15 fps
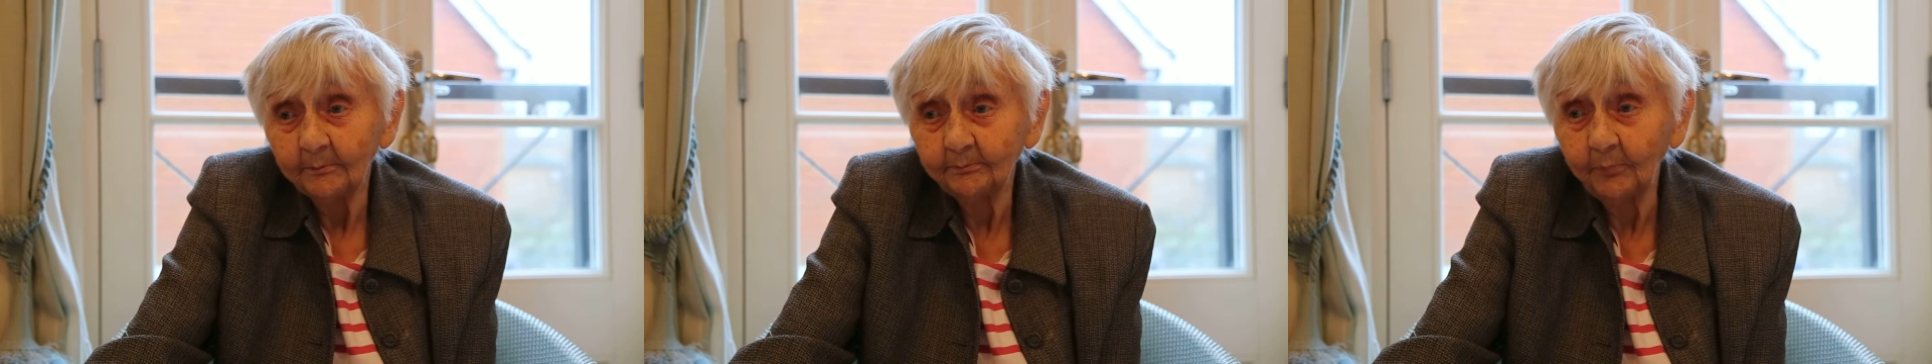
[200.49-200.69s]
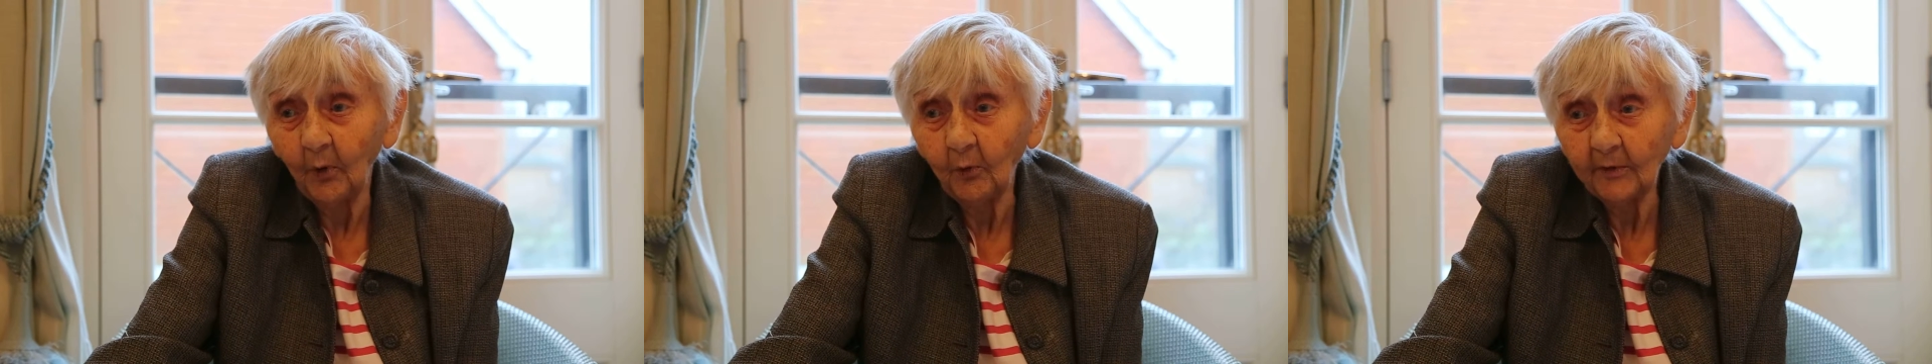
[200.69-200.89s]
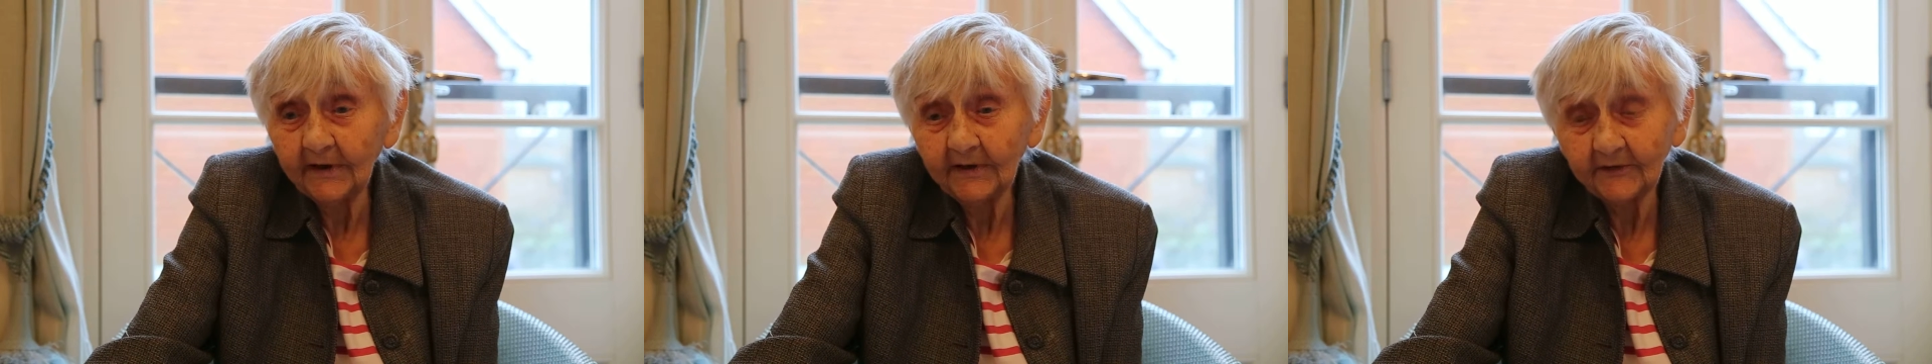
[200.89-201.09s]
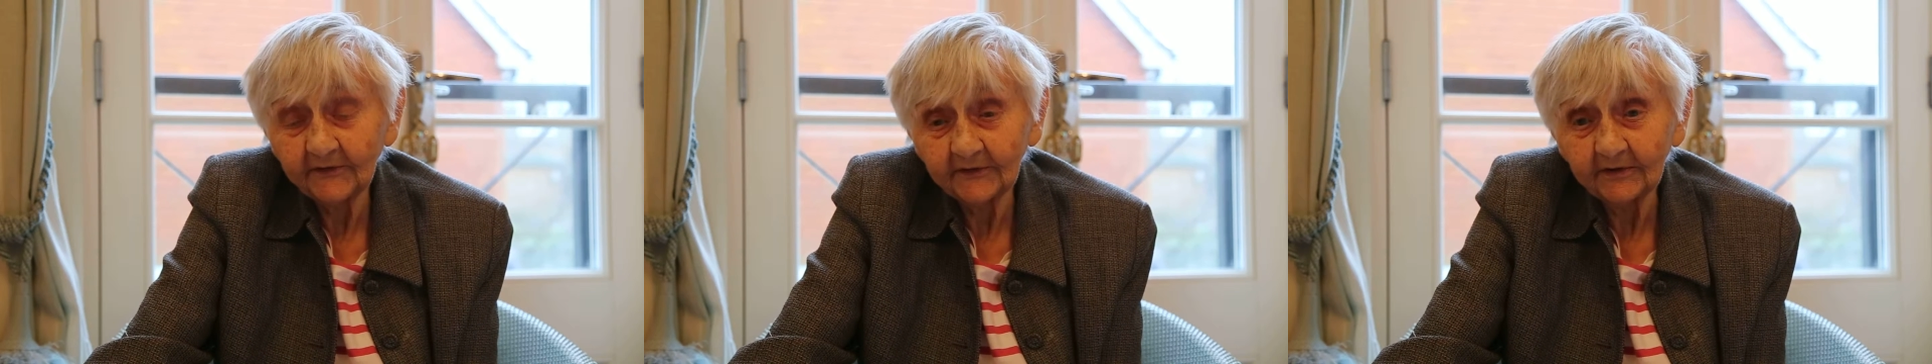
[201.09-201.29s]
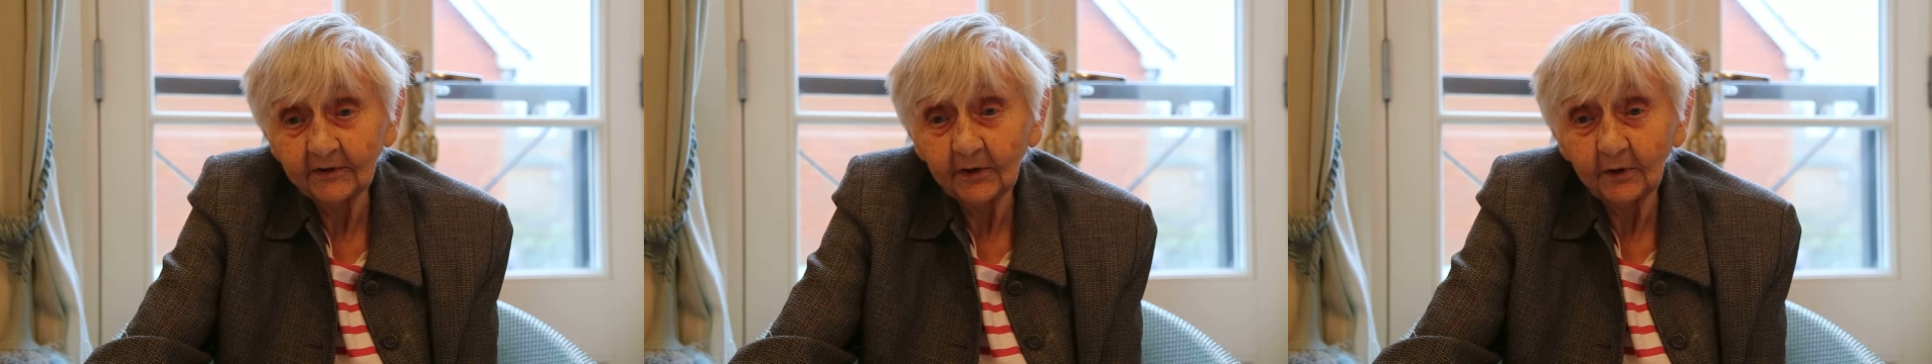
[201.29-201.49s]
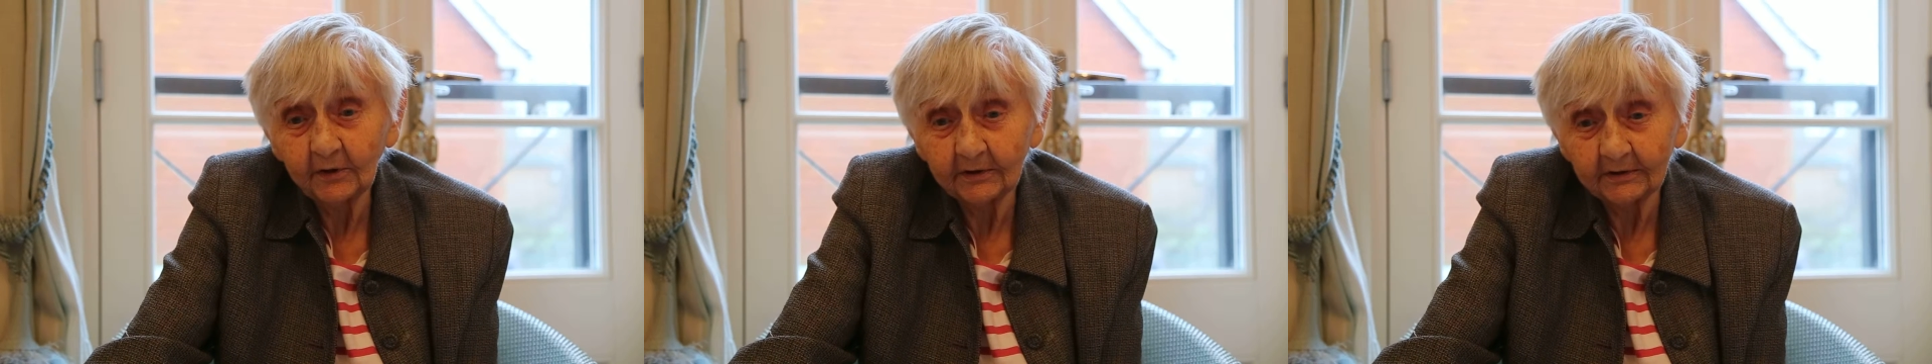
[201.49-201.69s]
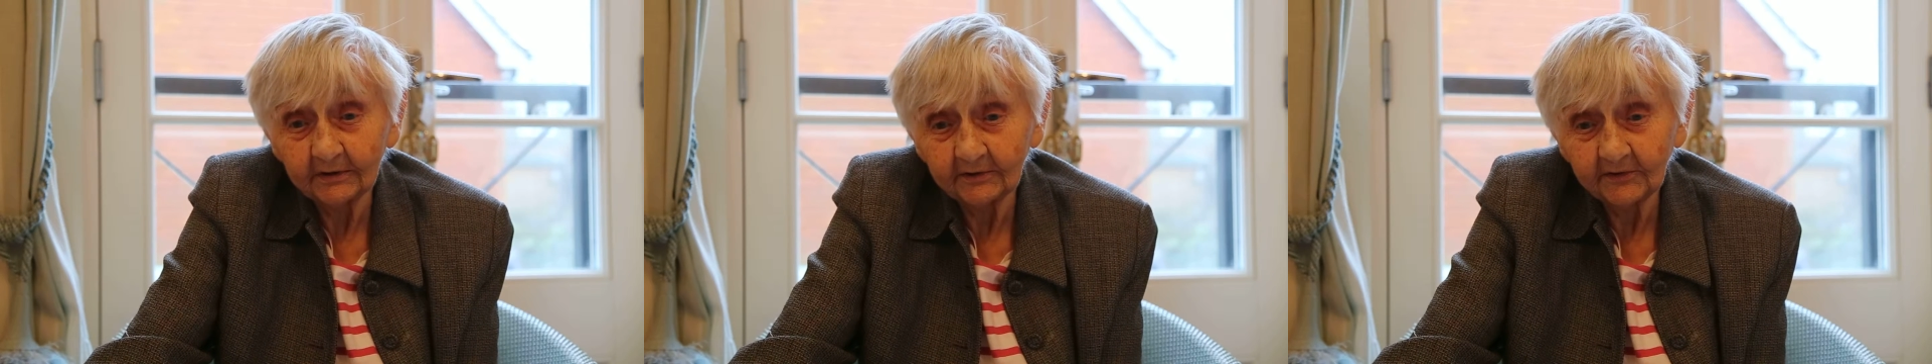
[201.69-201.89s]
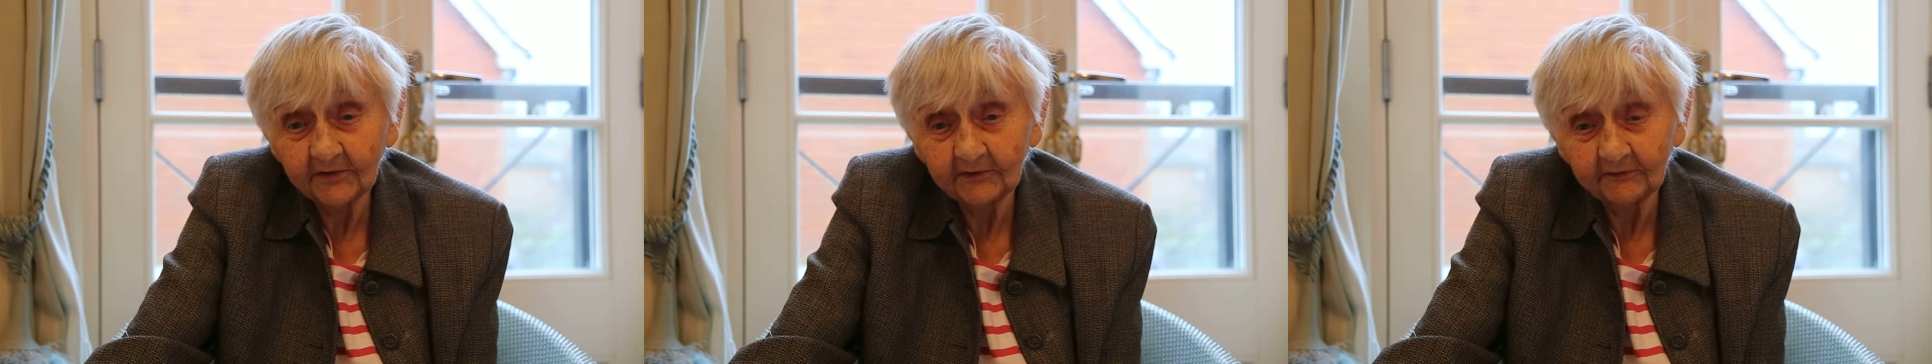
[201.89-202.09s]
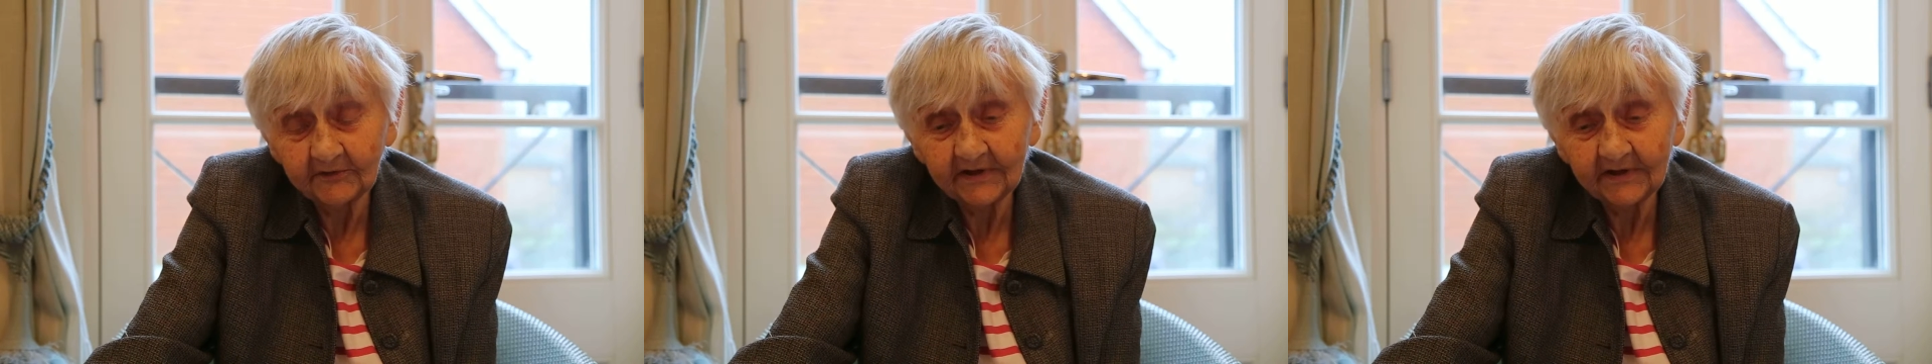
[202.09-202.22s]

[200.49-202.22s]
boys and girls of